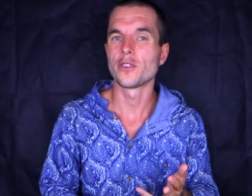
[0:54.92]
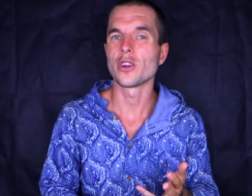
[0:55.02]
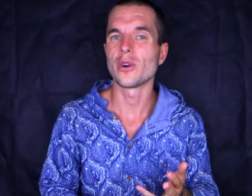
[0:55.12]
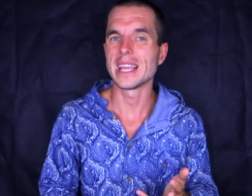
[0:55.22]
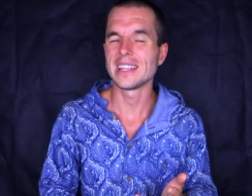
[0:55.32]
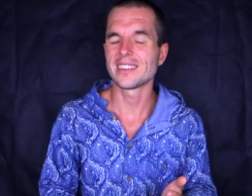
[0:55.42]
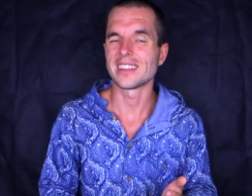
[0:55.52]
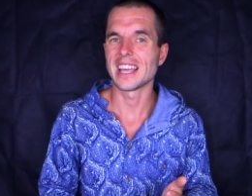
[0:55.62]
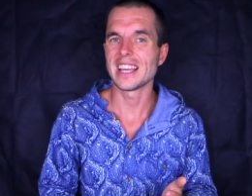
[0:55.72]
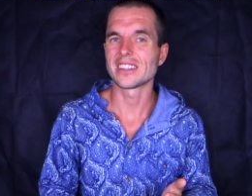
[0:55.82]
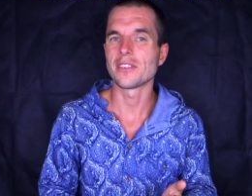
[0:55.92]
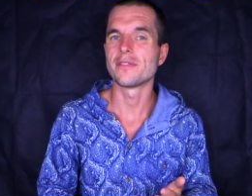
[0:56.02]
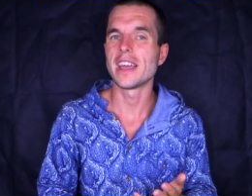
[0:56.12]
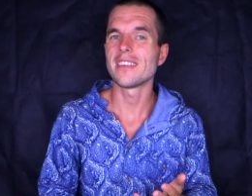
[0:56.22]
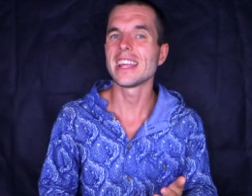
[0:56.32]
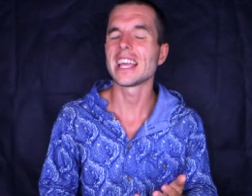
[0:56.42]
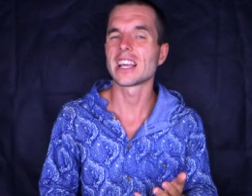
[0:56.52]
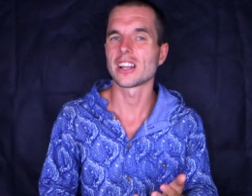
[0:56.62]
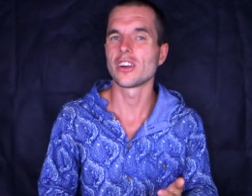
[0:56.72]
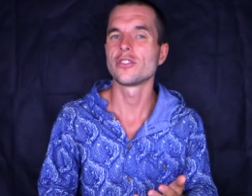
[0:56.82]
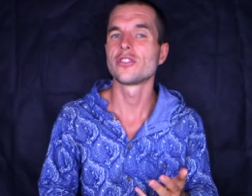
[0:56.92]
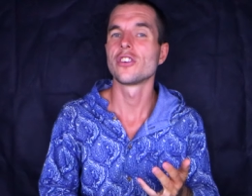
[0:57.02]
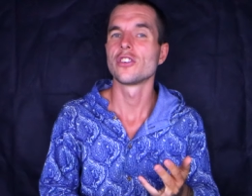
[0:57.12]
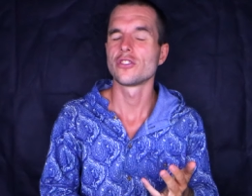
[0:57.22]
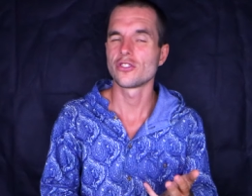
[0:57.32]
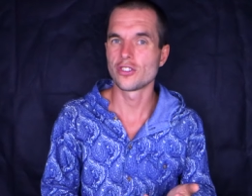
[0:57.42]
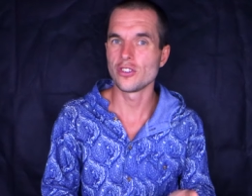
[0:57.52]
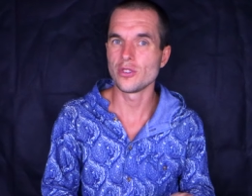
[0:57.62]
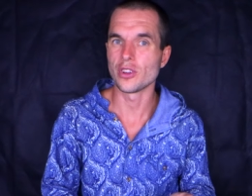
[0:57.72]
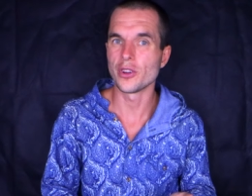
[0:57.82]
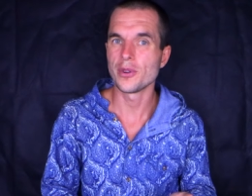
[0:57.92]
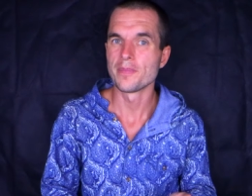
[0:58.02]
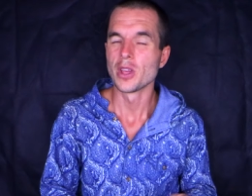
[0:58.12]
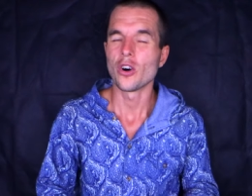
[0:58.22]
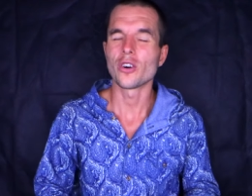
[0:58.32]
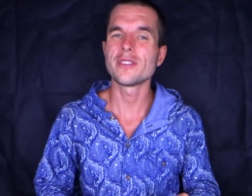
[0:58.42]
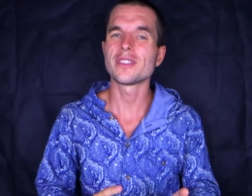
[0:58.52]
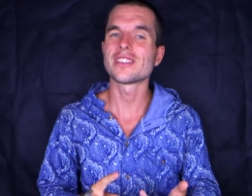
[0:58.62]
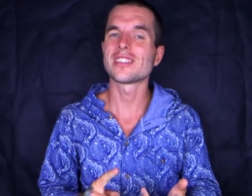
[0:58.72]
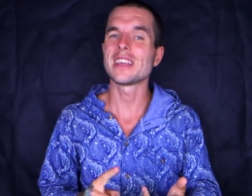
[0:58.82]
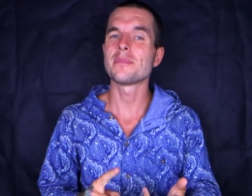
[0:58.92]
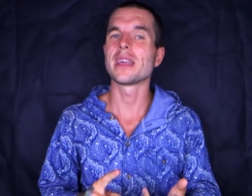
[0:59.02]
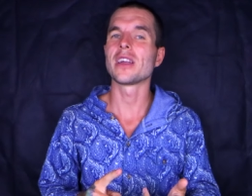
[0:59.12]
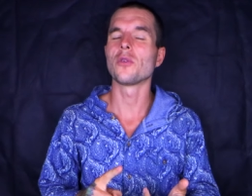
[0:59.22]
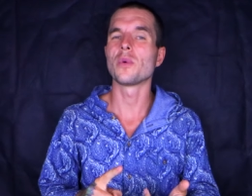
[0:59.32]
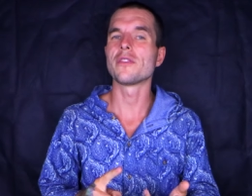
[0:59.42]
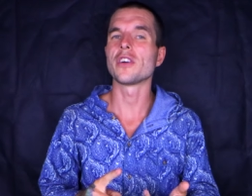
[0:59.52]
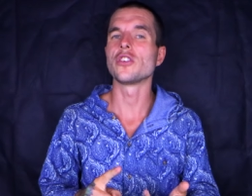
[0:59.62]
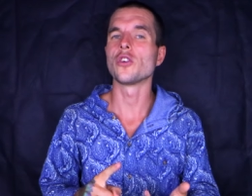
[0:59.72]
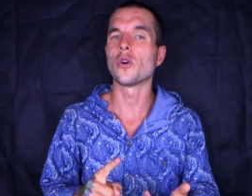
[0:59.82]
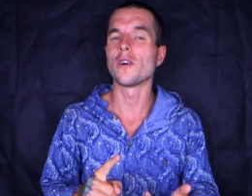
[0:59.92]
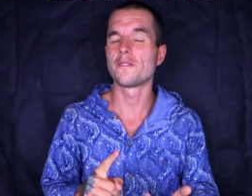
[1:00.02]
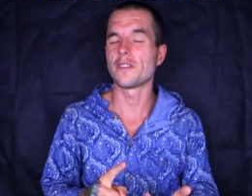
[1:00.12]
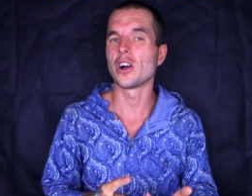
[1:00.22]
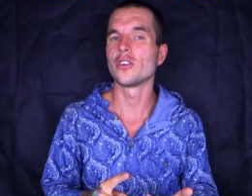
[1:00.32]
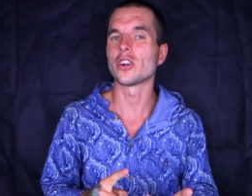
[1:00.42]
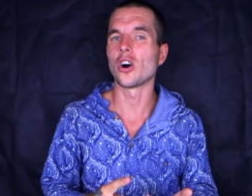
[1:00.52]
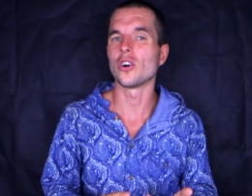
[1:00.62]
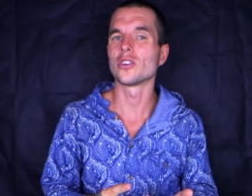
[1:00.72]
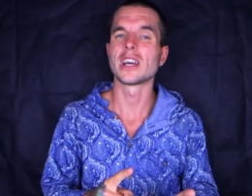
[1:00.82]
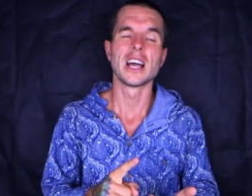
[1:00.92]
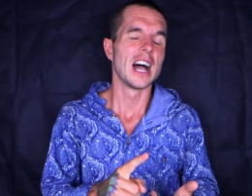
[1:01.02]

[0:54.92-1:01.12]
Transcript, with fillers: for your internet very close to you, or even sleeping with your phone on